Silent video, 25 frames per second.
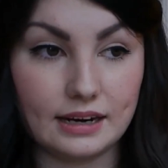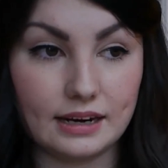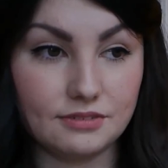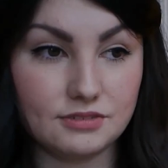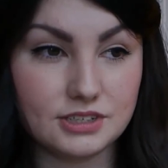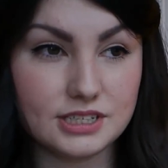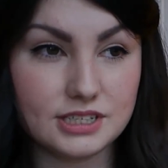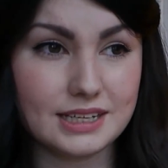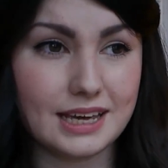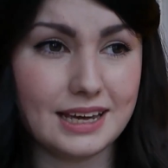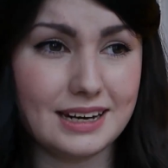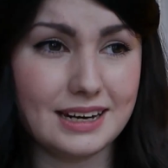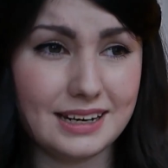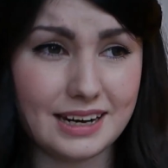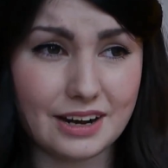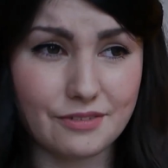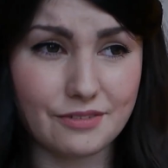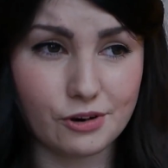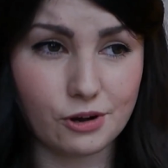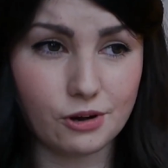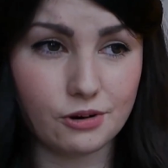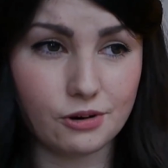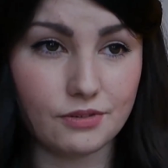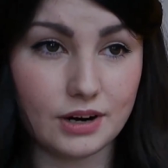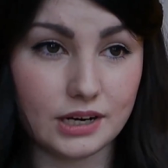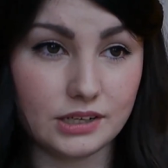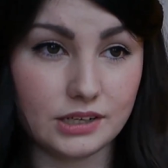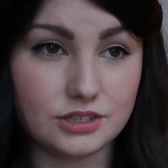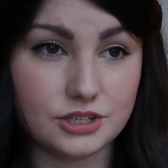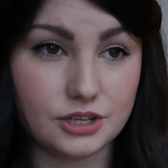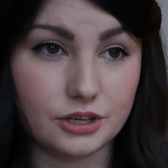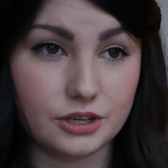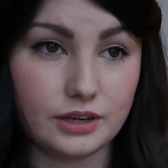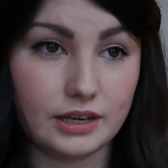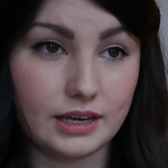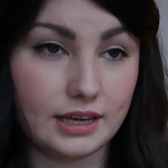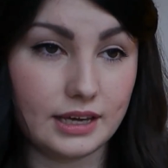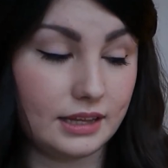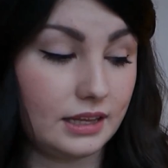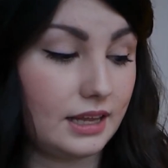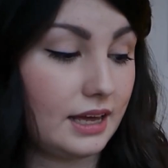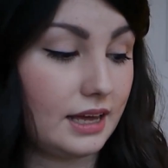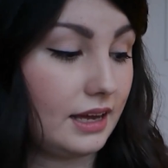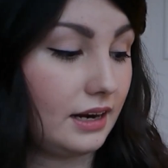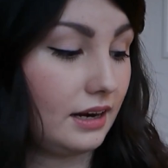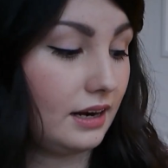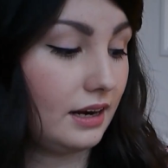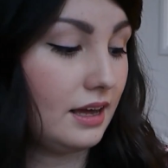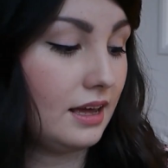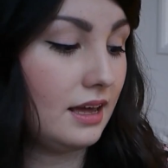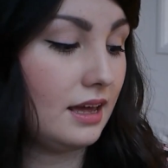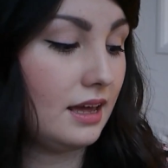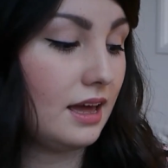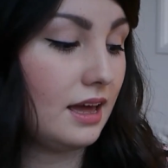and I've just kind of never got around to it. And then